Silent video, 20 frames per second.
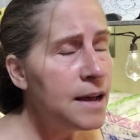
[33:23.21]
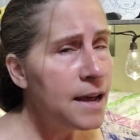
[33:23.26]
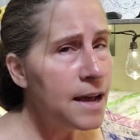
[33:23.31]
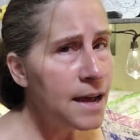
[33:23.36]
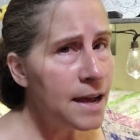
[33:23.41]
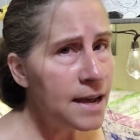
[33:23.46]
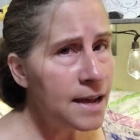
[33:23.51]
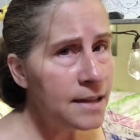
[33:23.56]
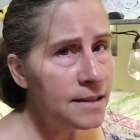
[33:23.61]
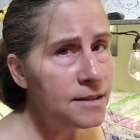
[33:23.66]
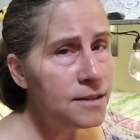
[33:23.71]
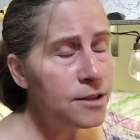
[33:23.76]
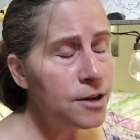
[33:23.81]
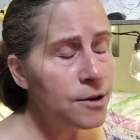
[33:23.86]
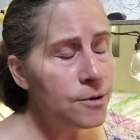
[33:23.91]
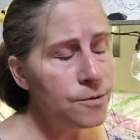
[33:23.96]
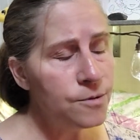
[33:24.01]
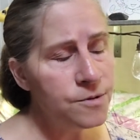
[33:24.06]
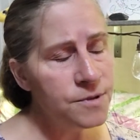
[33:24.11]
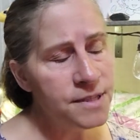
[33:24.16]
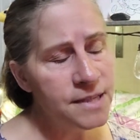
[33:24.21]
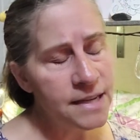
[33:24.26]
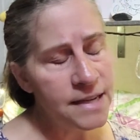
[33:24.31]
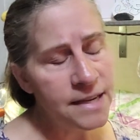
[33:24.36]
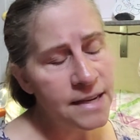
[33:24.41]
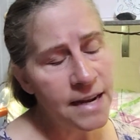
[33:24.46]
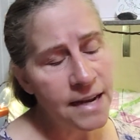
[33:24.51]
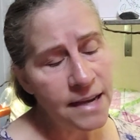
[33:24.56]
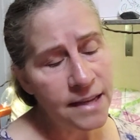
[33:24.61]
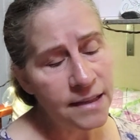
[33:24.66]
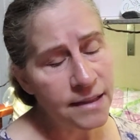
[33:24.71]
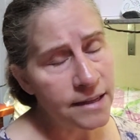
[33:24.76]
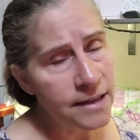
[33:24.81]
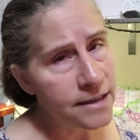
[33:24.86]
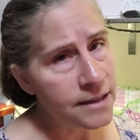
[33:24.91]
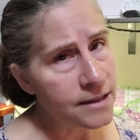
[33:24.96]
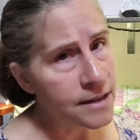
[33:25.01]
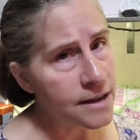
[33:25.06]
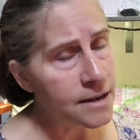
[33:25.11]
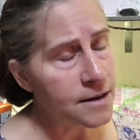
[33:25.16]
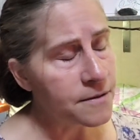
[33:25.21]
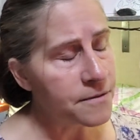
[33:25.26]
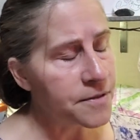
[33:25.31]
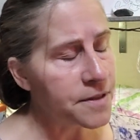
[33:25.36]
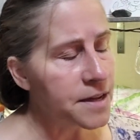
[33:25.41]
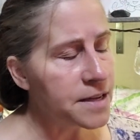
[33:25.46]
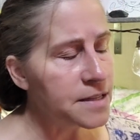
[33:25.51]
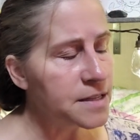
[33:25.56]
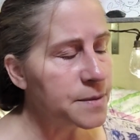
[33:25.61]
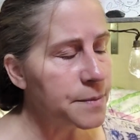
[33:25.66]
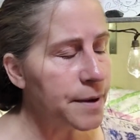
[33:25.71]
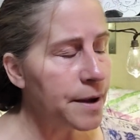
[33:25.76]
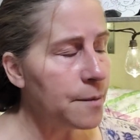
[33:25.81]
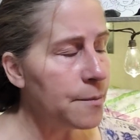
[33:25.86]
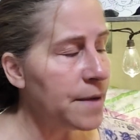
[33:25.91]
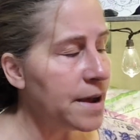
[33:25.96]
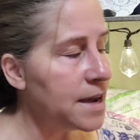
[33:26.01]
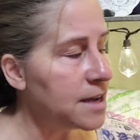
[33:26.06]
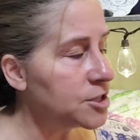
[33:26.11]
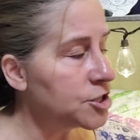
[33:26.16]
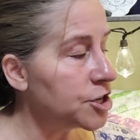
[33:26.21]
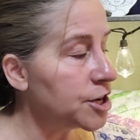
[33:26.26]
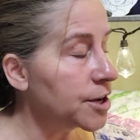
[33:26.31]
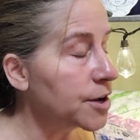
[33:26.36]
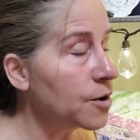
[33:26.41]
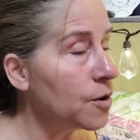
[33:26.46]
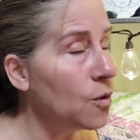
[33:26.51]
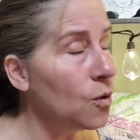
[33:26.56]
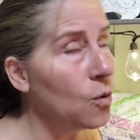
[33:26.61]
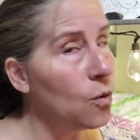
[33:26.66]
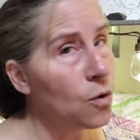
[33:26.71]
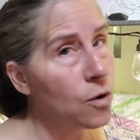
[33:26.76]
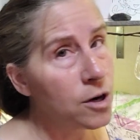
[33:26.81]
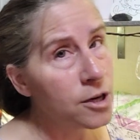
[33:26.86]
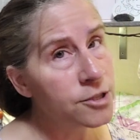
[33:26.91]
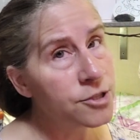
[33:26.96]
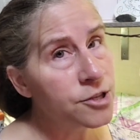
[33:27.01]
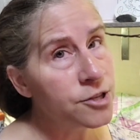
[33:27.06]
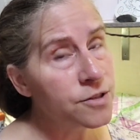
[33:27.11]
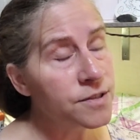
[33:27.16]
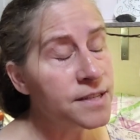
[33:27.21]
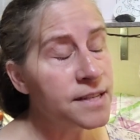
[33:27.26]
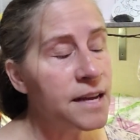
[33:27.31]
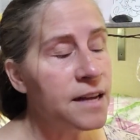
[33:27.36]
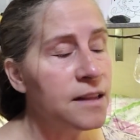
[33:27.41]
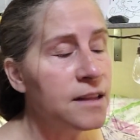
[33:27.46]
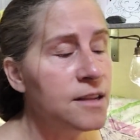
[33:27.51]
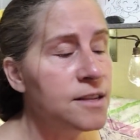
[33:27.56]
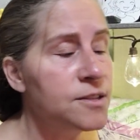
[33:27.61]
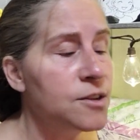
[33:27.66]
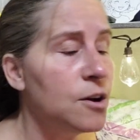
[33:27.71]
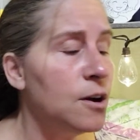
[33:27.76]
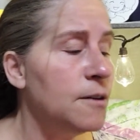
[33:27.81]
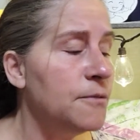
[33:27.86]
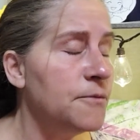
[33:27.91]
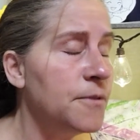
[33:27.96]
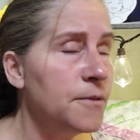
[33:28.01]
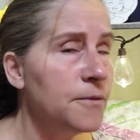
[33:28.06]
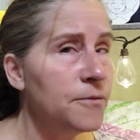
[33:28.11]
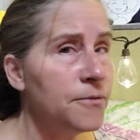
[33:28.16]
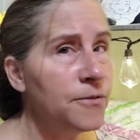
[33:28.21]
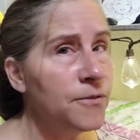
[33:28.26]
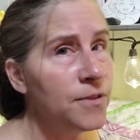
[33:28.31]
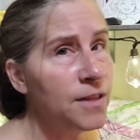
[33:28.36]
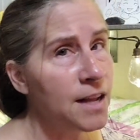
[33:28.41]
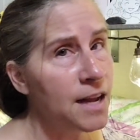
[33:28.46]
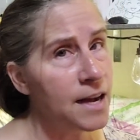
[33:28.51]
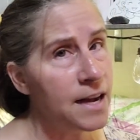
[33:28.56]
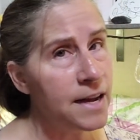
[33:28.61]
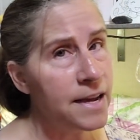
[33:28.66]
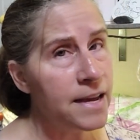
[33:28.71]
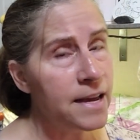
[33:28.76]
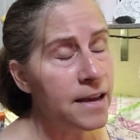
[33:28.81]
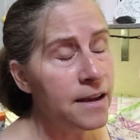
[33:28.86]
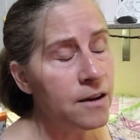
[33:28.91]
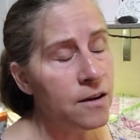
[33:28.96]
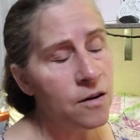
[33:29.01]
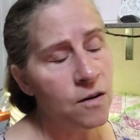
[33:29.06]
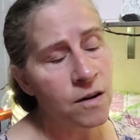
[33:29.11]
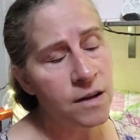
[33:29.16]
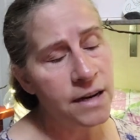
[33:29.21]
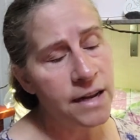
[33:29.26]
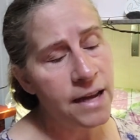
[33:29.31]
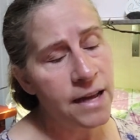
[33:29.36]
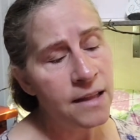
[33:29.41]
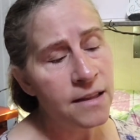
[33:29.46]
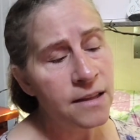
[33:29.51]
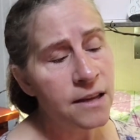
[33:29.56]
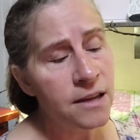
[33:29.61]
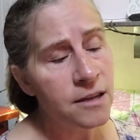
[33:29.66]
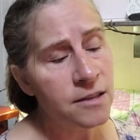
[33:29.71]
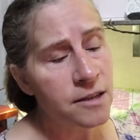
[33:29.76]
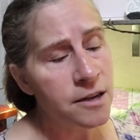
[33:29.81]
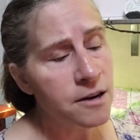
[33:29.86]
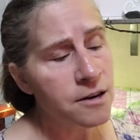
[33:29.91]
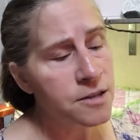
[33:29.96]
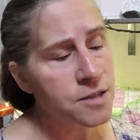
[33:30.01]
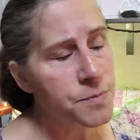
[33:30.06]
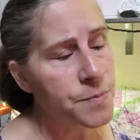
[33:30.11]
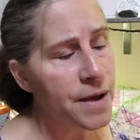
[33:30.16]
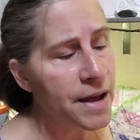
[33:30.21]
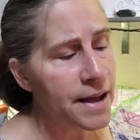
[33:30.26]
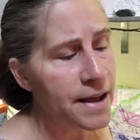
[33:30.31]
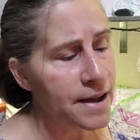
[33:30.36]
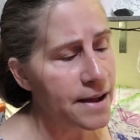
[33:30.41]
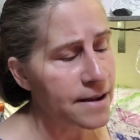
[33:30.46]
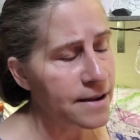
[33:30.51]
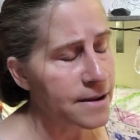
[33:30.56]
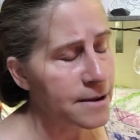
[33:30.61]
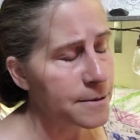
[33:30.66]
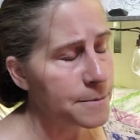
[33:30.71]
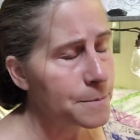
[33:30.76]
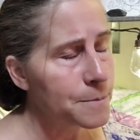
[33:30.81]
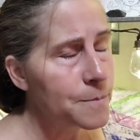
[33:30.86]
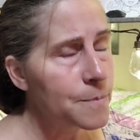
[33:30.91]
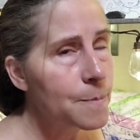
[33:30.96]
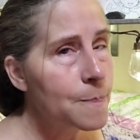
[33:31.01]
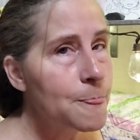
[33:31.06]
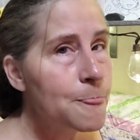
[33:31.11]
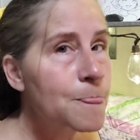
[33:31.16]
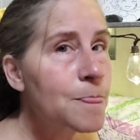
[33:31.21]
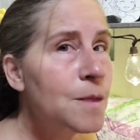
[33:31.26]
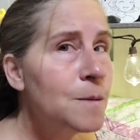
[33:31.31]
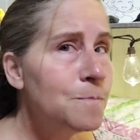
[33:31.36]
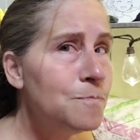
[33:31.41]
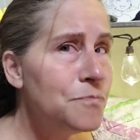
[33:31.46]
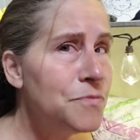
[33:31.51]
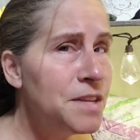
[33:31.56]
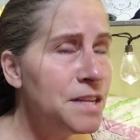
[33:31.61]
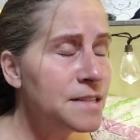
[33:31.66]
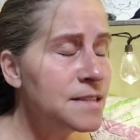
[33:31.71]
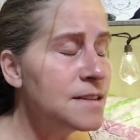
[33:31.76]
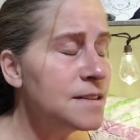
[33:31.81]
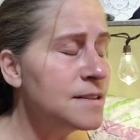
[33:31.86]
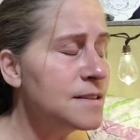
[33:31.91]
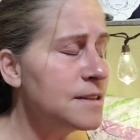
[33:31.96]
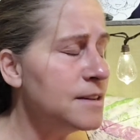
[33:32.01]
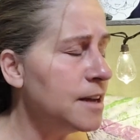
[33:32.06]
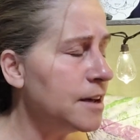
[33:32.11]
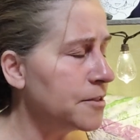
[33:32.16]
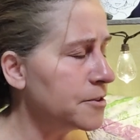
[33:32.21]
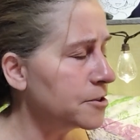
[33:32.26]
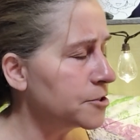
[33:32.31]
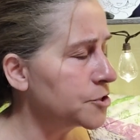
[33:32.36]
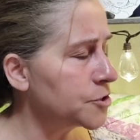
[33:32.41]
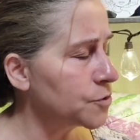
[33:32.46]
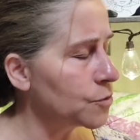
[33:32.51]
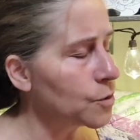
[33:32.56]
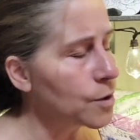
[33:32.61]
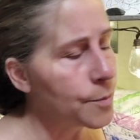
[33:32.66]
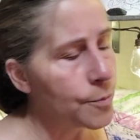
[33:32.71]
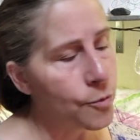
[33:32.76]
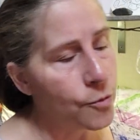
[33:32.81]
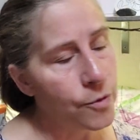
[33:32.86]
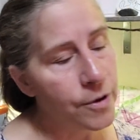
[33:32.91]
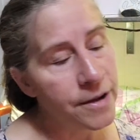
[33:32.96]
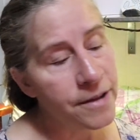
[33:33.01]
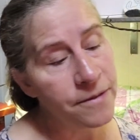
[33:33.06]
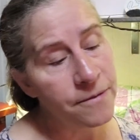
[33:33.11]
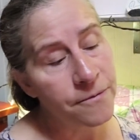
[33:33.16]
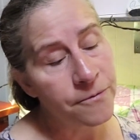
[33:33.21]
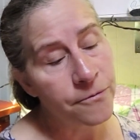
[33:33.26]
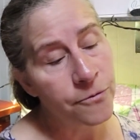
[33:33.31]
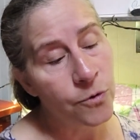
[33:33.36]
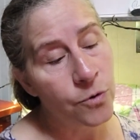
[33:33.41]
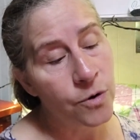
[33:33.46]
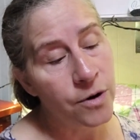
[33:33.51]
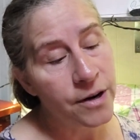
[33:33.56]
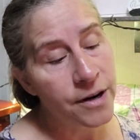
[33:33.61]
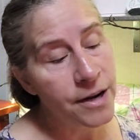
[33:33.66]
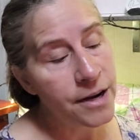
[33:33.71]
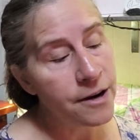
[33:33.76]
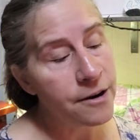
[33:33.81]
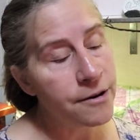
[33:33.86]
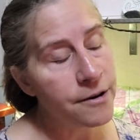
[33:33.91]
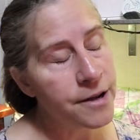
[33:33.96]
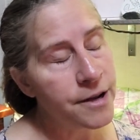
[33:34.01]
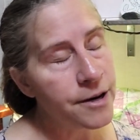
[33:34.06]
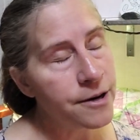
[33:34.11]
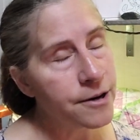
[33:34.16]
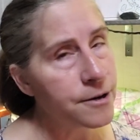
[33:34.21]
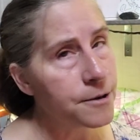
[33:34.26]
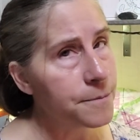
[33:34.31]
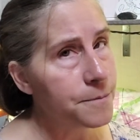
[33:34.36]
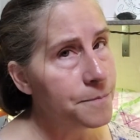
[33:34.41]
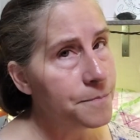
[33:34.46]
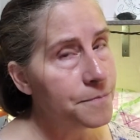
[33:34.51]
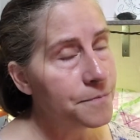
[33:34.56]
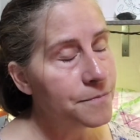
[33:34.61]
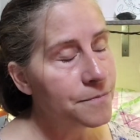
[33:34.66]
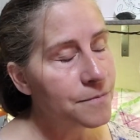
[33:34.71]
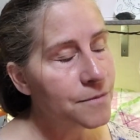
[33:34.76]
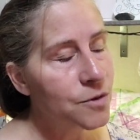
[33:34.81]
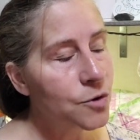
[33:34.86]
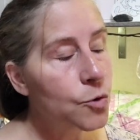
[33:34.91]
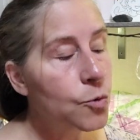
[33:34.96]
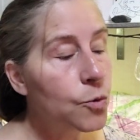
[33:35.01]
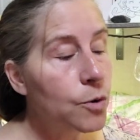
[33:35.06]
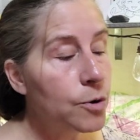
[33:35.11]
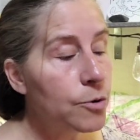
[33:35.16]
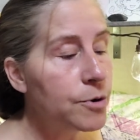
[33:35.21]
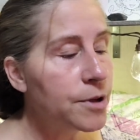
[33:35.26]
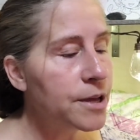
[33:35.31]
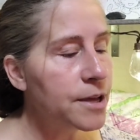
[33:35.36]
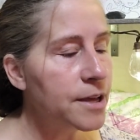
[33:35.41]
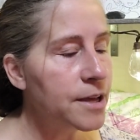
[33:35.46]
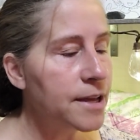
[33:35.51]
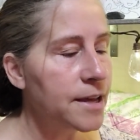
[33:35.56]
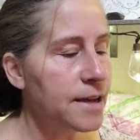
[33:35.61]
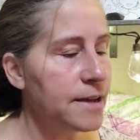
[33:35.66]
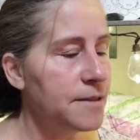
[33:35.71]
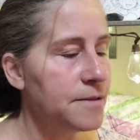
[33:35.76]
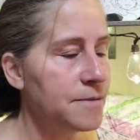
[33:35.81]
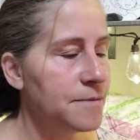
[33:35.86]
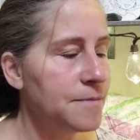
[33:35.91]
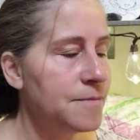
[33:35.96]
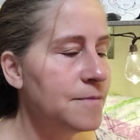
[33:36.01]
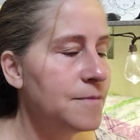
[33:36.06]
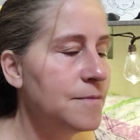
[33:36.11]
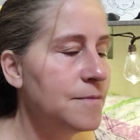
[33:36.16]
and knows innately a lot of things about magic, or Tercel is off flying on Enkildar's back. This is another sore point for Harrier. Quoting again.